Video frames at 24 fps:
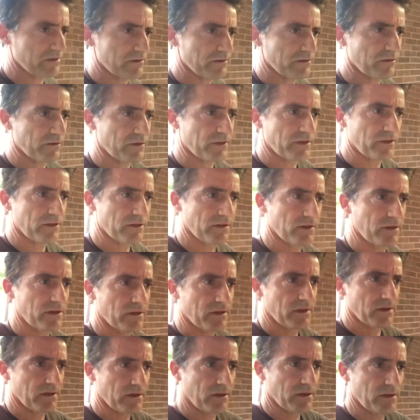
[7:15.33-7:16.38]
of
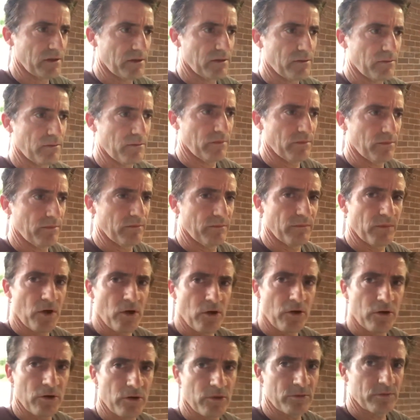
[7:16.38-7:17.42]

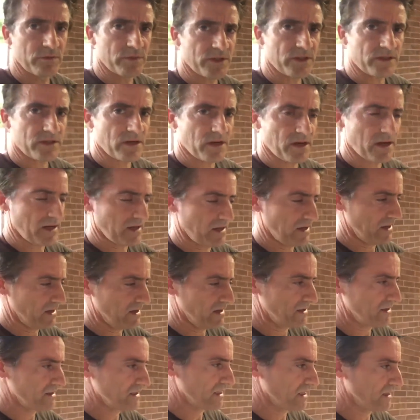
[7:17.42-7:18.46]
herbs
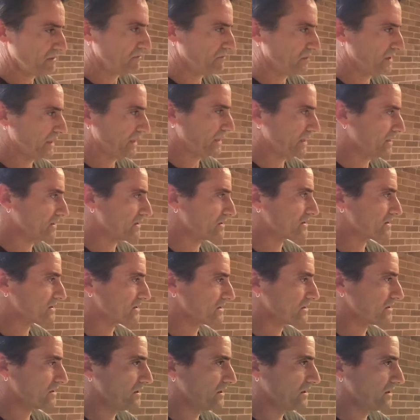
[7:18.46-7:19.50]
and
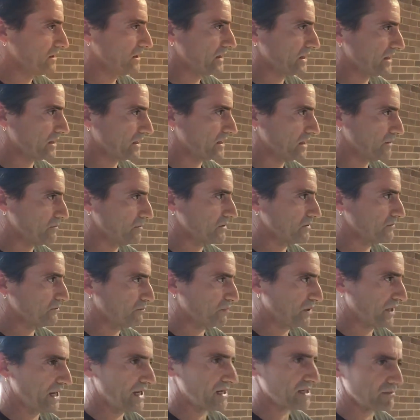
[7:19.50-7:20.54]
plants and a couple of
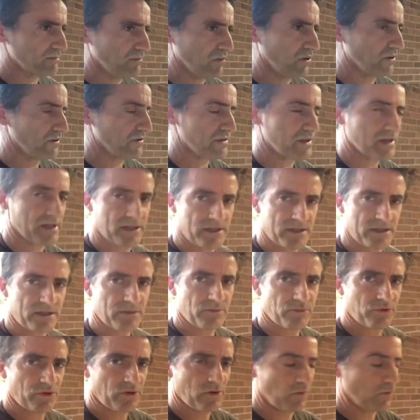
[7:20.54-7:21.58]
planter pot things to
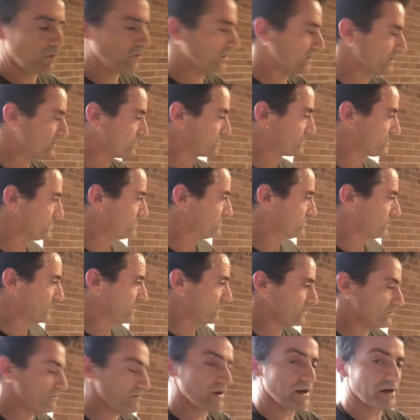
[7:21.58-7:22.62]
put on wheels that'll
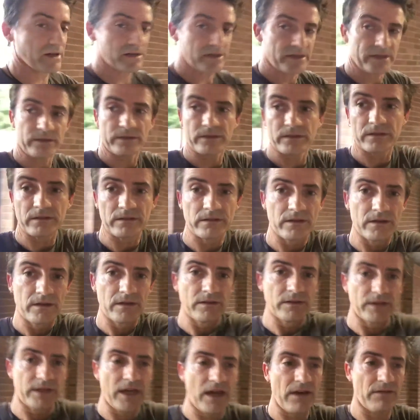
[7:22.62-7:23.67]
go around in the
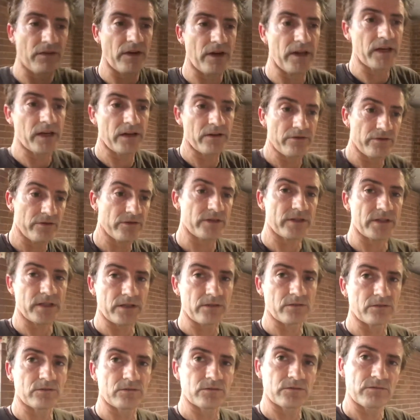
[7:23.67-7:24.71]
cafe areas,
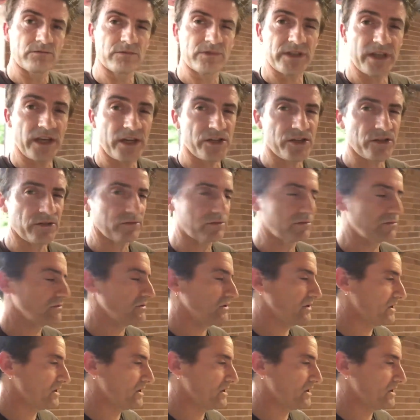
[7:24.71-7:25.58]
little sectioning